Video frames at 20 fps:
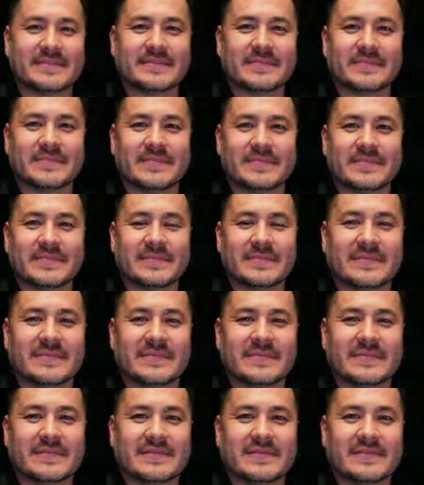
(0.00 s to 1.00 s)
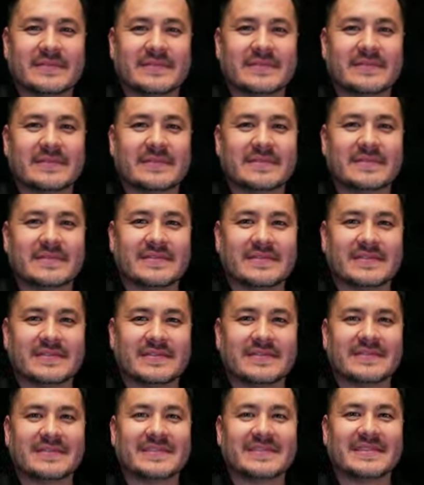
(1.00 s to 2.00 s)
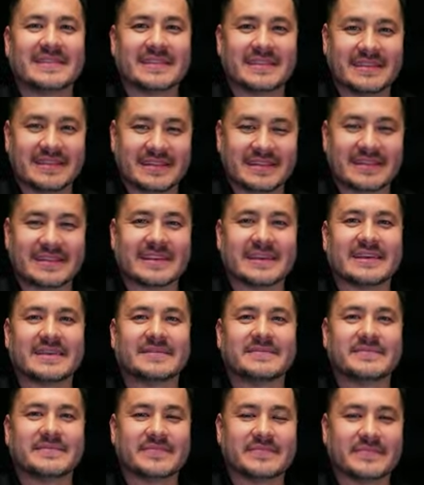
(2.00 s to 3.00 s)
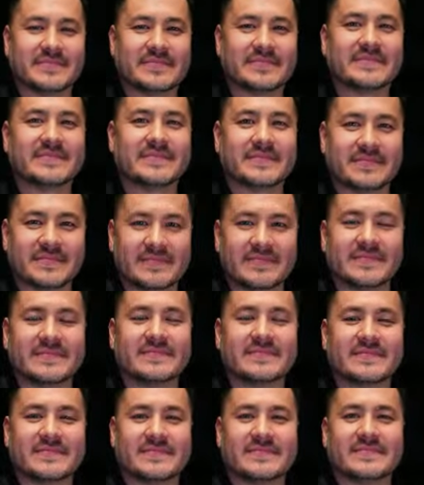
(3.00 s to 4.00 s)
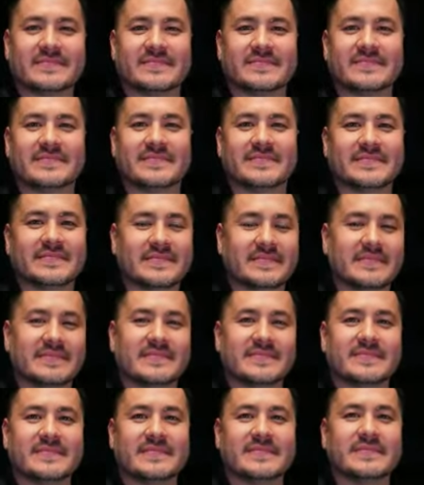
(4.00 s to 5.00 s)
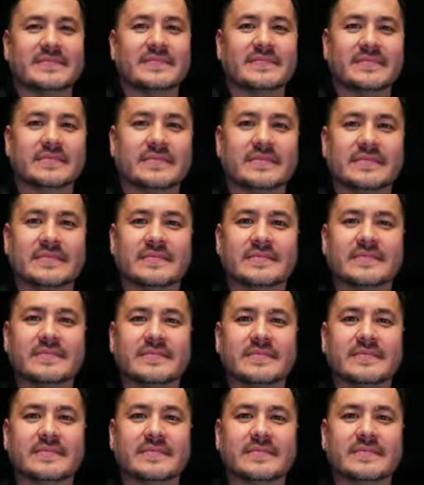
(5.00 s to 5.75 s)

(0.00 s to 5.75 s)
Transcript: No words are spoken by the person on screen.